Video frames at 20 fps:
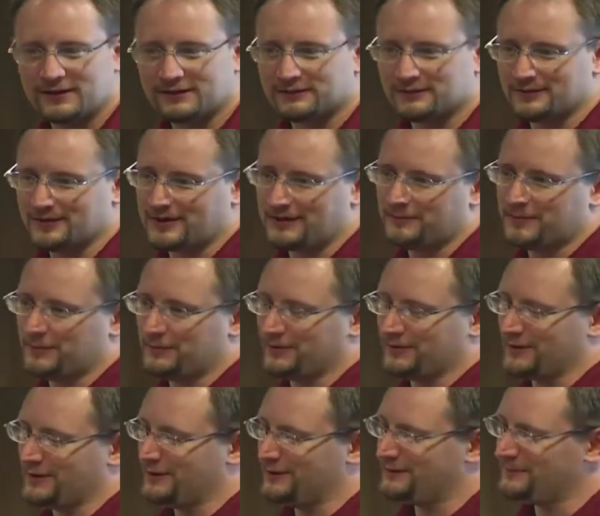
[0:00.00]
or a place where a
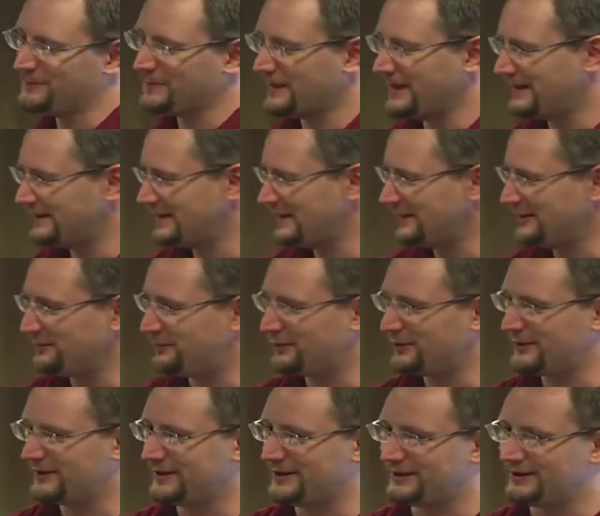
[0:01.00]
lot of people go, and
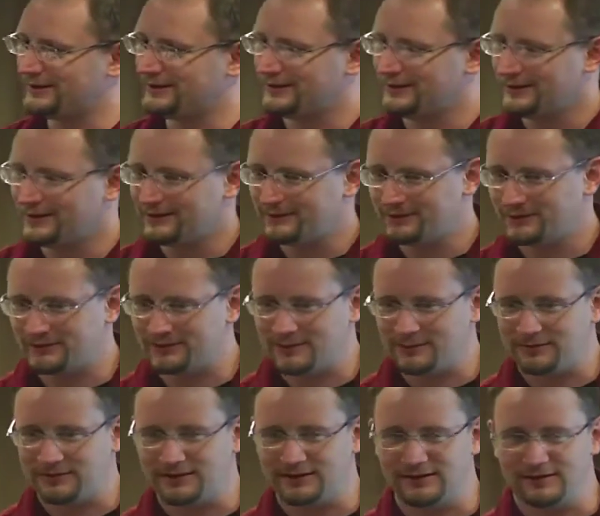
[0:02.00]
then you put in,
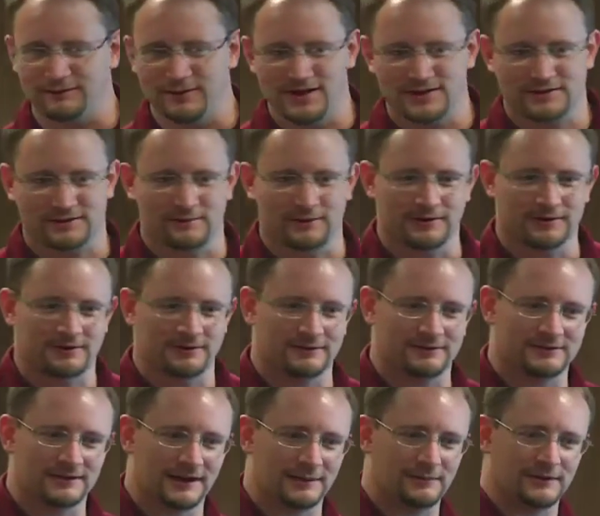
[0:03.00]
for example, like a magic
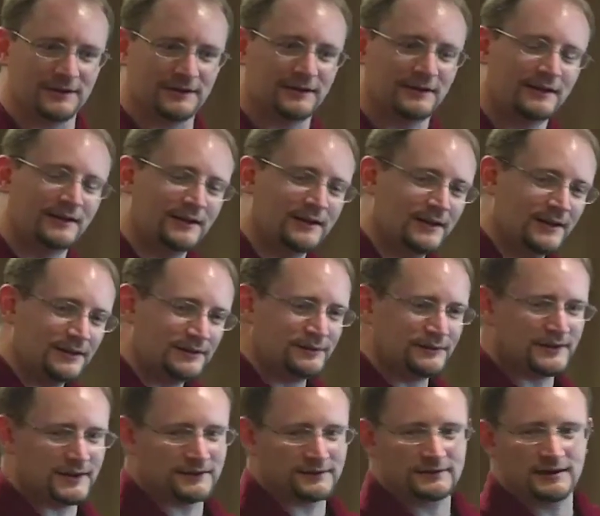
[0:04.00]
marker, type in
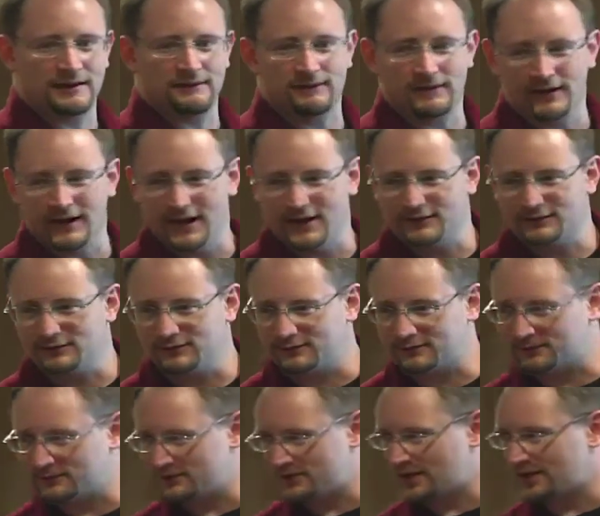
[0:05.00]
2008
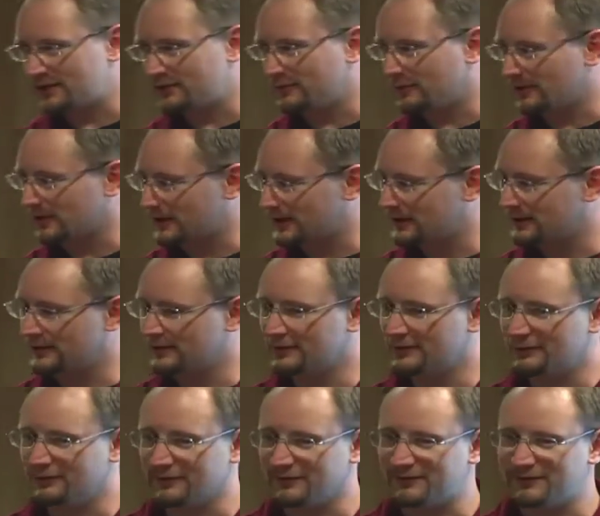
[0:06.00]
financials for
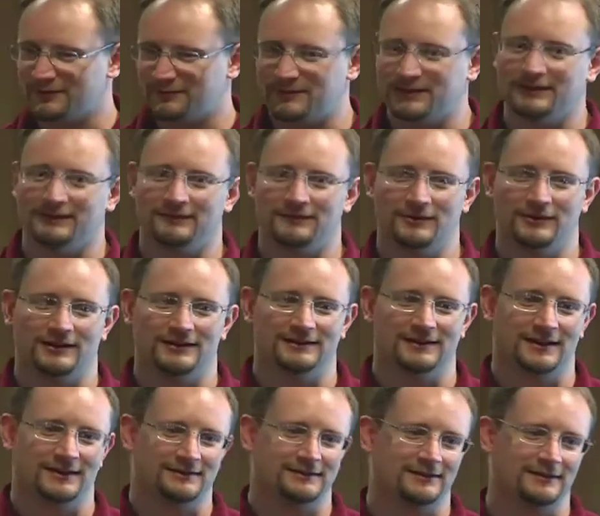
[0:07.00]
January, or something
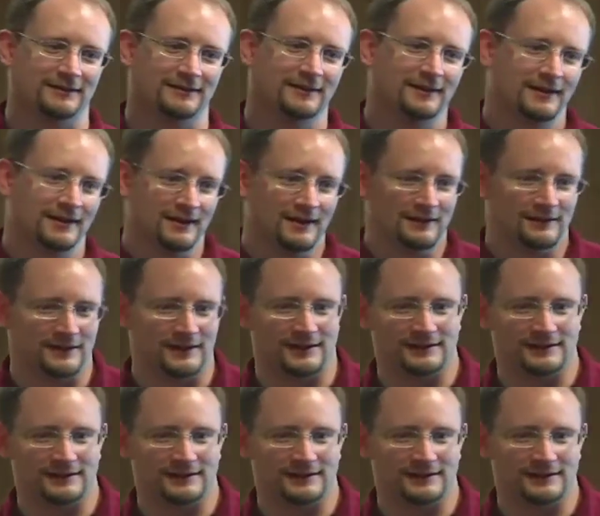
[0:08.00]
very enticing.